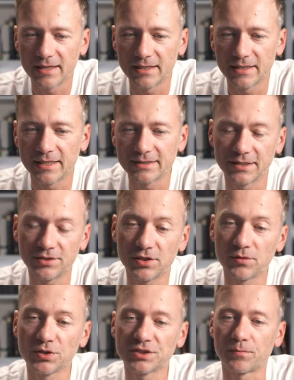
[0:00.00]
uh, and I
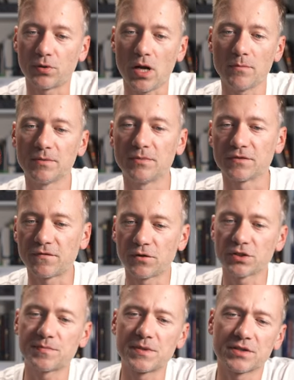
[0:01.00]
thought it was a problem at
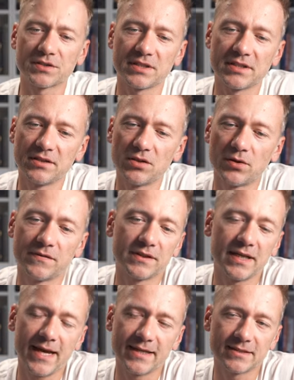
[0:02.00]
first because I didn't know if
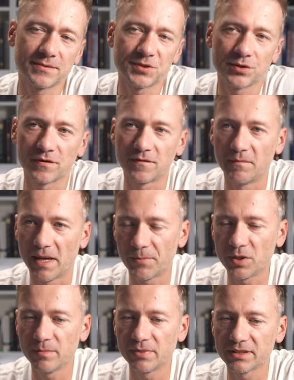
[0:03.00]
it had some sort of
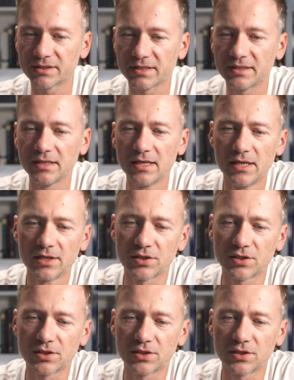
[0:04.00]
memory built in